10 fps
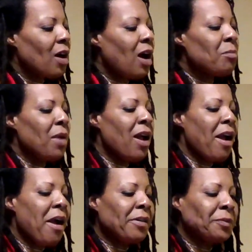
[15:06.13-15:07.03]

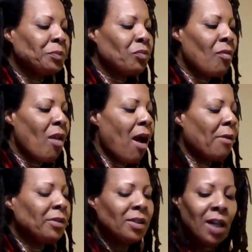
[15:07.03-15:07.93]
Man,
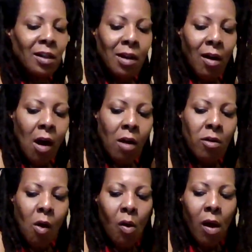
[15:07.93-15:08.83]
I was like, no,
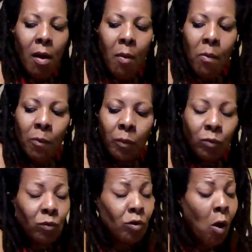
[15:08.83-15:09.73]

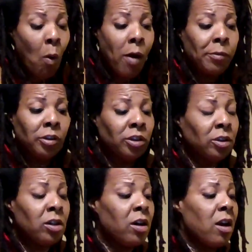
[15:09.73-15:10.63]
it wasn't
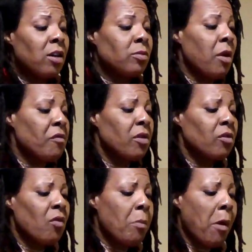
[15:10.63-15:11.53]
a good experience
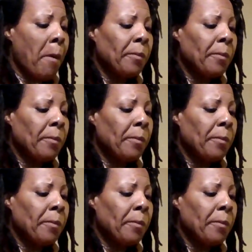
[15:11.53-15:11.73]
for me.